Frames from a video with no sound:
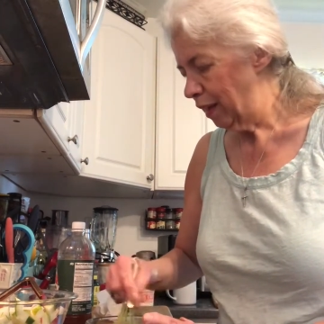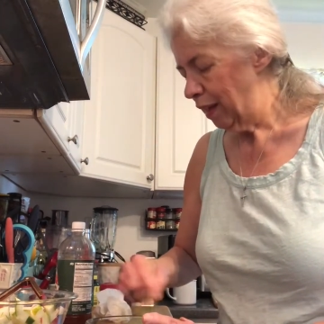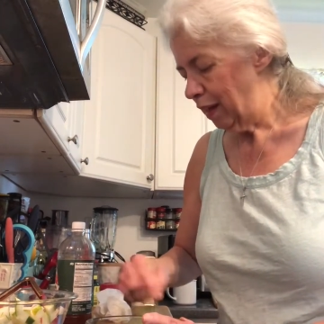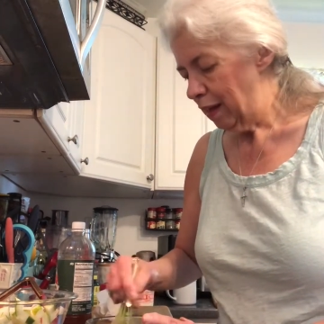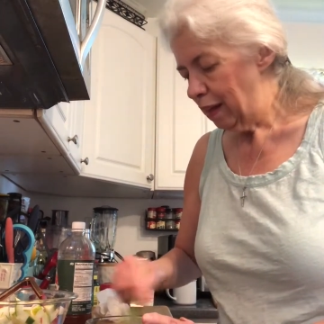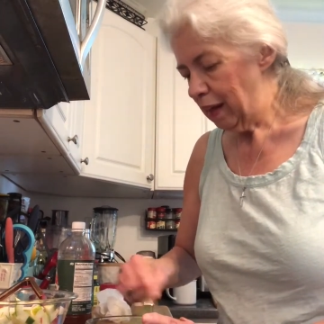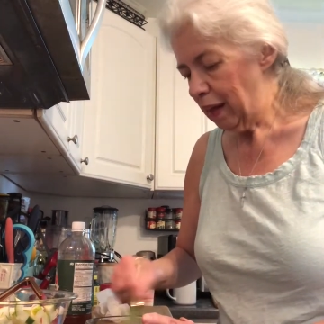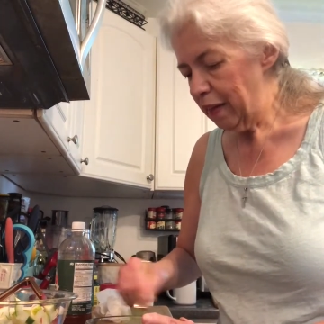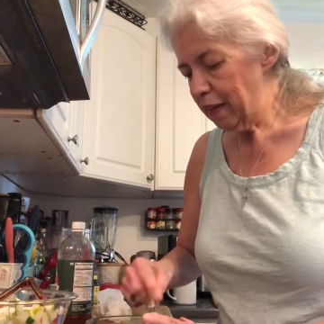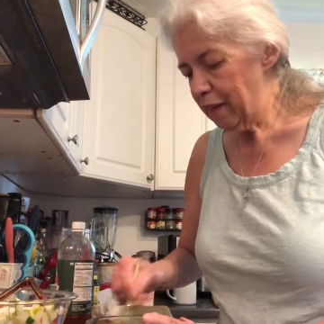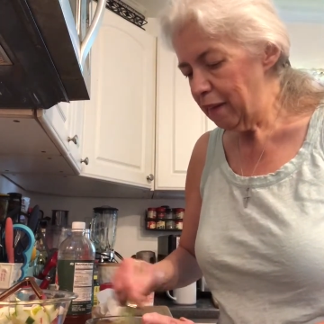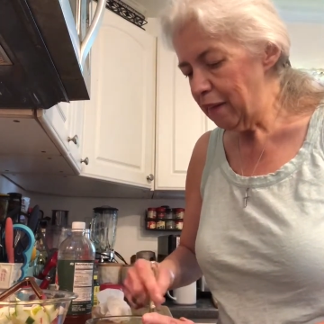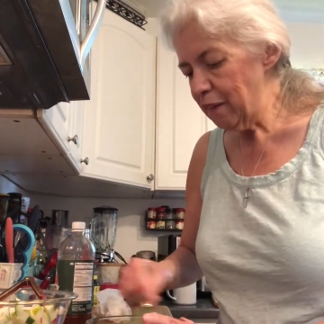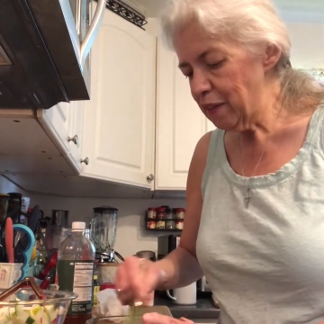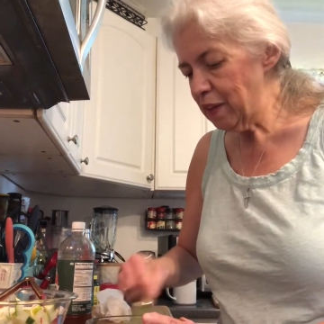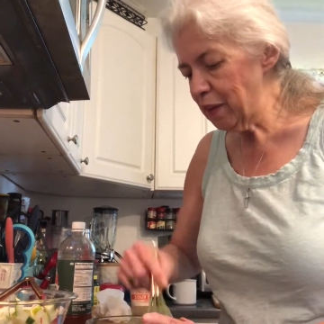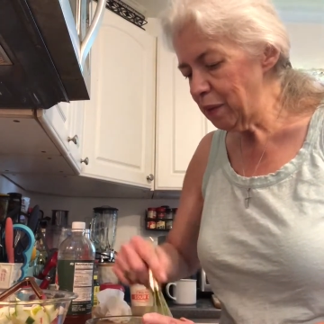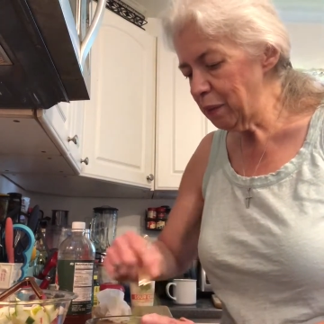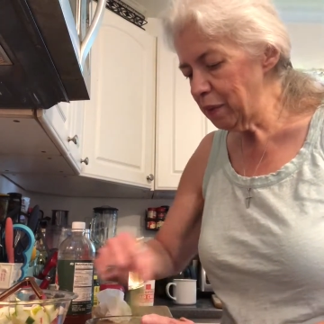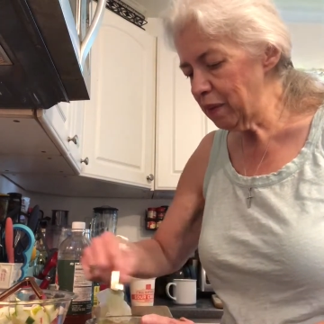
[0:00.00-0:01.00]
Now, if
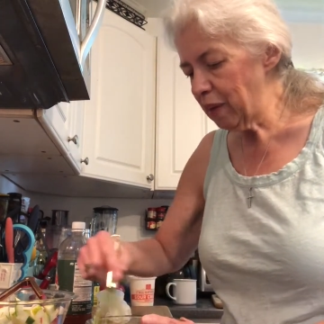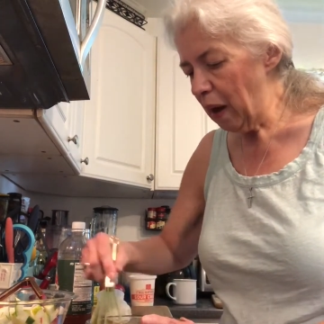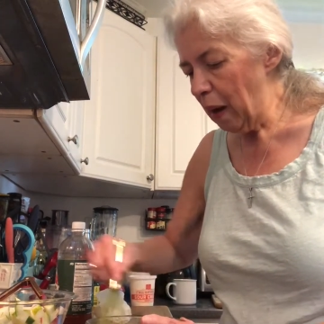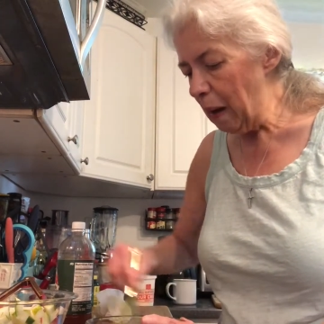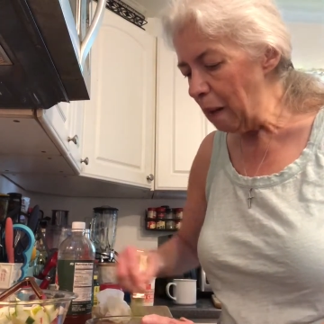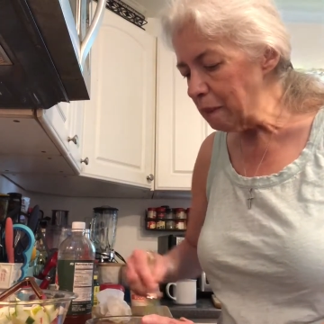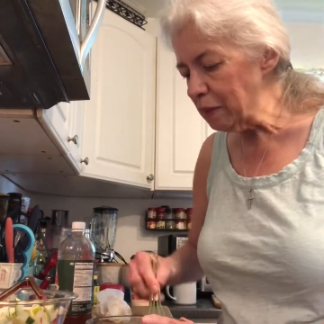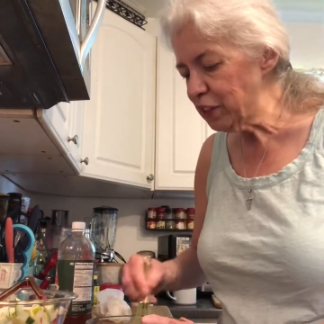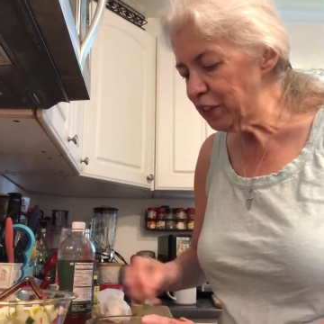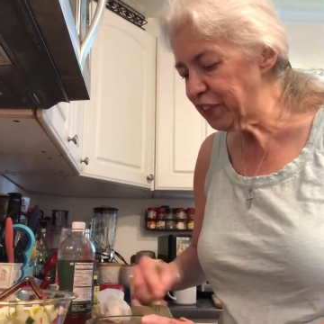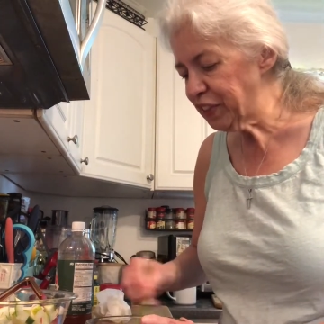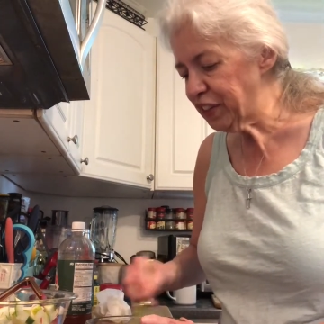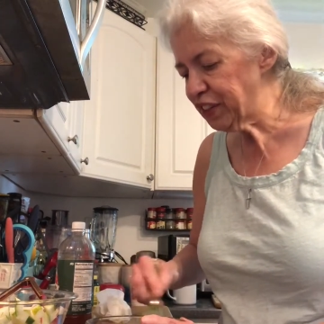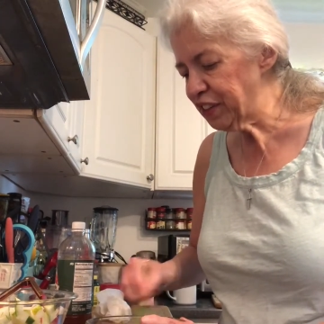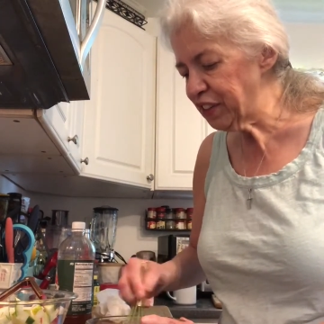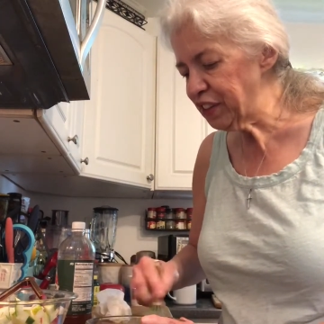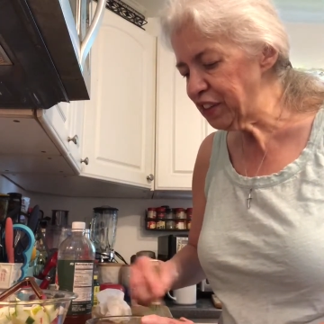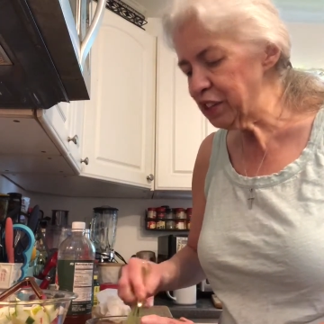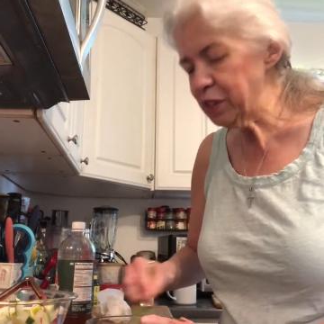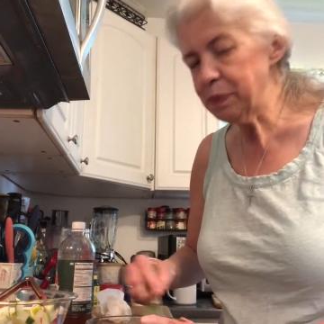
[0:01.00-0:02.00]
this was an Amish
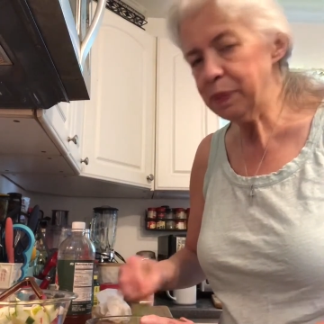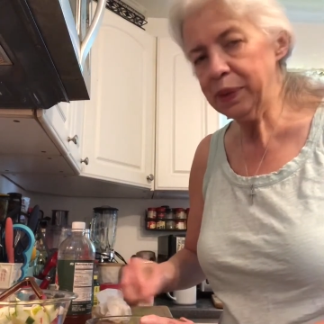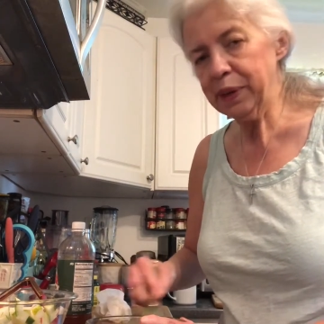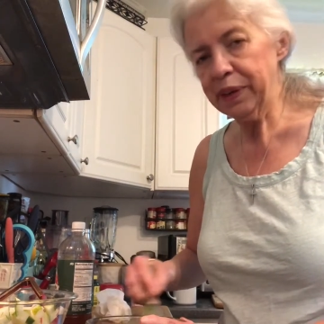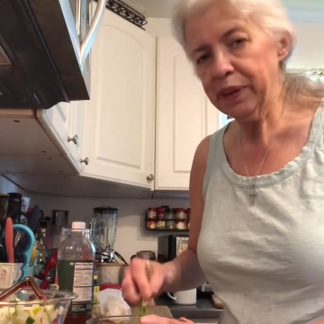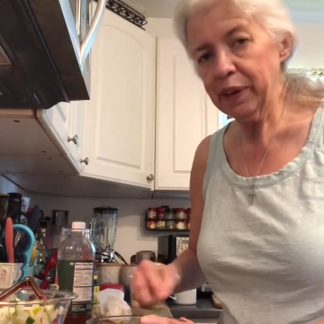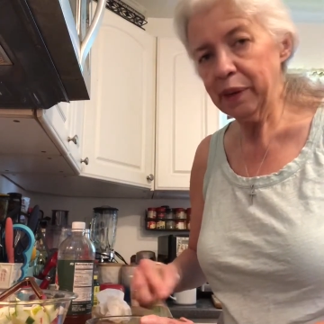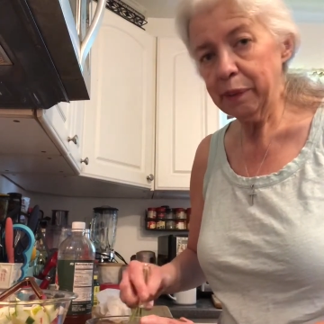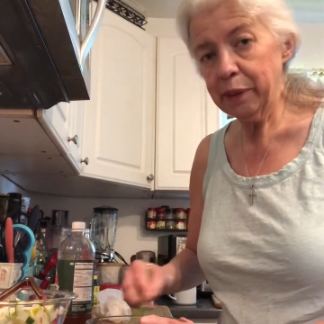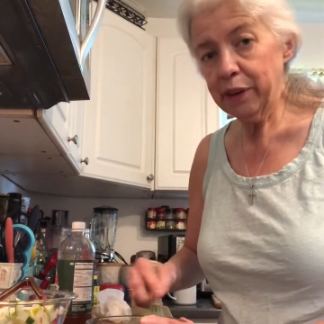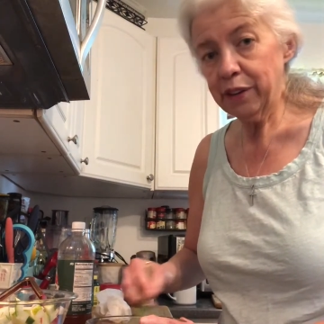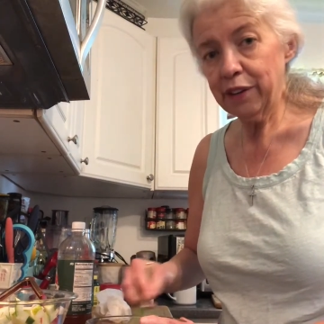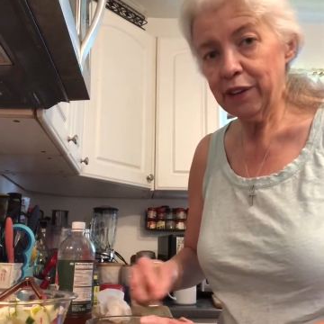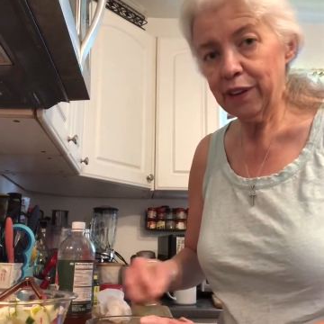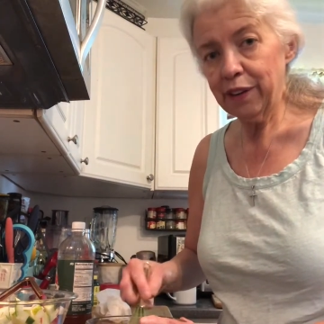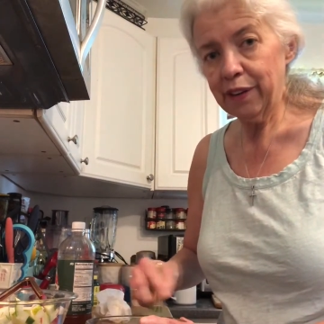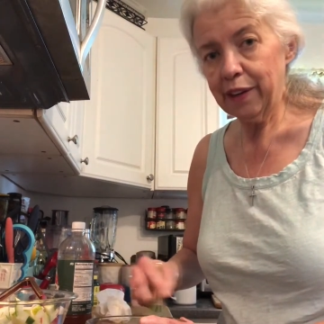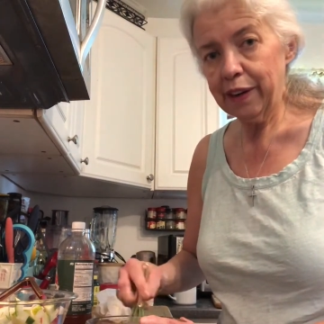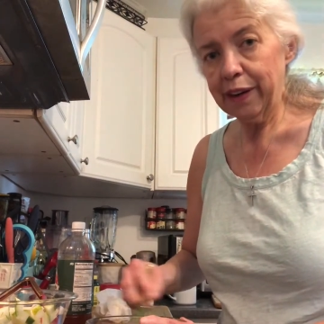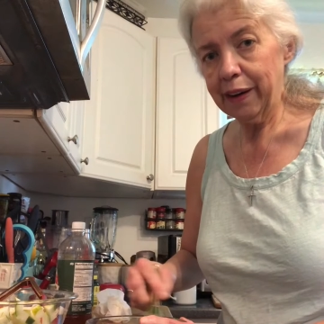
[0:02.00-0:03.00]
version, you'd put a little bit of
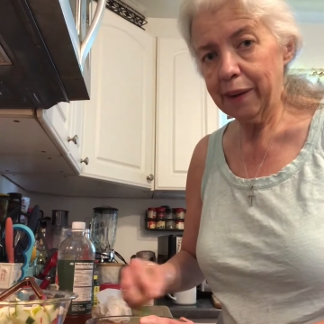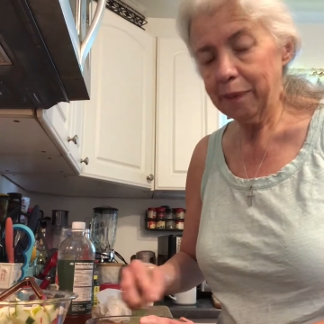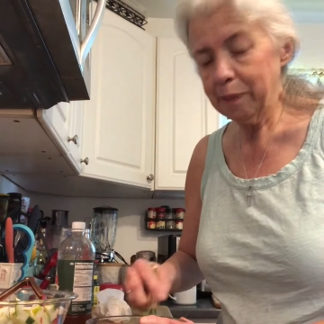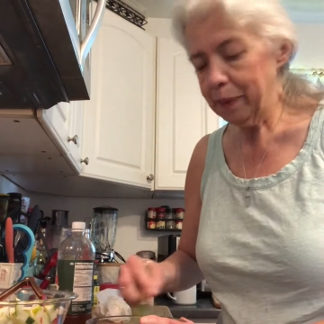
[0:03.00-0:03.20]
sugar in it,